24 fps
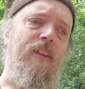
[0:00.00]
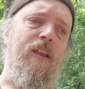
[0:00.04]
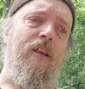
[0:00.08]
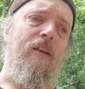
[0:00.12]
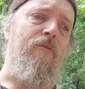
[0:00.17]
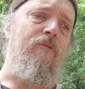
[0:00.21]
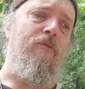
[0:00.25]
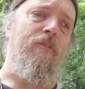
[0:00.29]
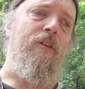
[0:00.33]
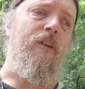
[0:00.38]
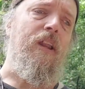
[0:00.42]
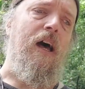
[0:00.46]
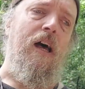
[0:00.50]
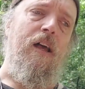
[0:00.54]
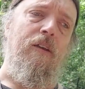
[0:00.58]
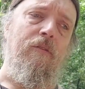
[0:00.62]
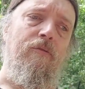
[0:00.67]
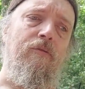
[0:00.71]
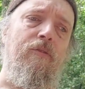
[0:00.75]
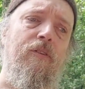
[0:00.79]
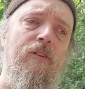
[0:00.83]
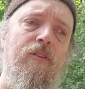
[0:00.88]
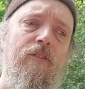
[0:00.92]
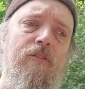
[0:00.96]
If a
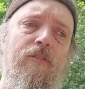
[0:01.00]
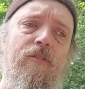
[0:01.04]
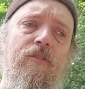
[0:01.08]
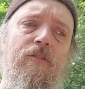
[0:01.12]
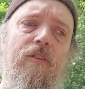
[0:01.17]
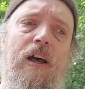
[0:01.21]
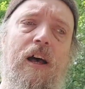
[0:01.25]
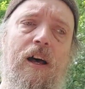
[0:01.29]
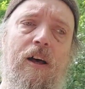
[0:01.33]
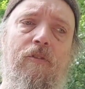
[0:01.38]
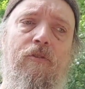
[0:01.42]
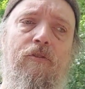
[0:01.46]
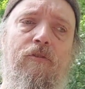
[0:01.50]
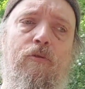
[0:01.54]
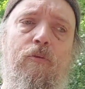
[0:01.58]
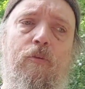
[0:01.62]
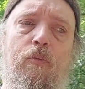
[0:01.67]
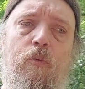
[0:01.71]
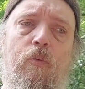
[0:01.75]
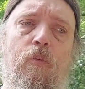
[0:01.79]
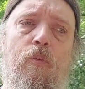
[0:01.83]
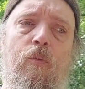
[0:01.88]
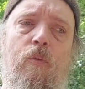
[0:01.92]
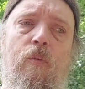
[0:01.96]
knife is
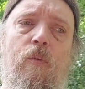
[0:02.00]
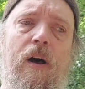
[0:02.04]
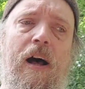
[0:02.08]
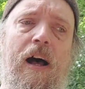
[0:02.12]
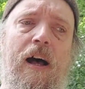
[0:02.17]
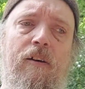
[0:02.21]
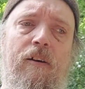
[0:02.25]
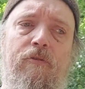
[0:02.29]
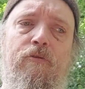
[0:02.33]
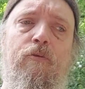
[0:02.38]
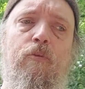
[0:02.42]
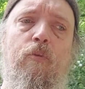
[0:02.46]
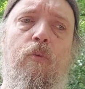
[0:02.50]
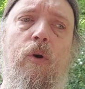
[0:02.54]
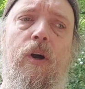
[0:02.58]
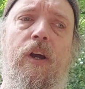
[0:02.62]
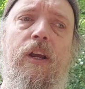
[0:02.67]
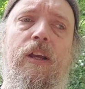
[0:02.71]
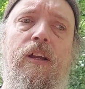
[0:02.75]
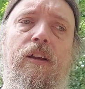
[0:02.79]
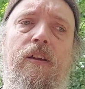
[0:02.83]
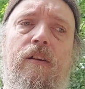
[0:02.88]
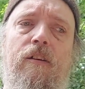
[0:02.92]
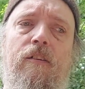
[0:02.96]

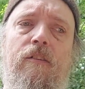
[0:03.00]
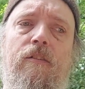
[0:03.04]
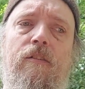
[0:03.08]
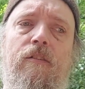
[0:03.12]
halfway